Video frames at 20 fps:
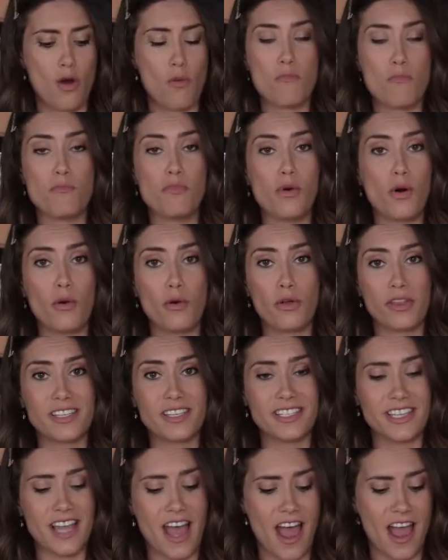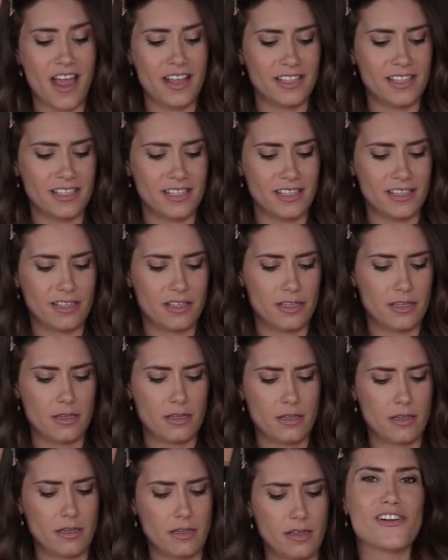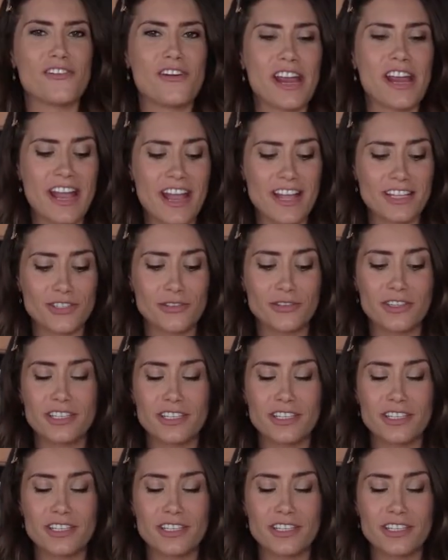on both sides. All right, guys, so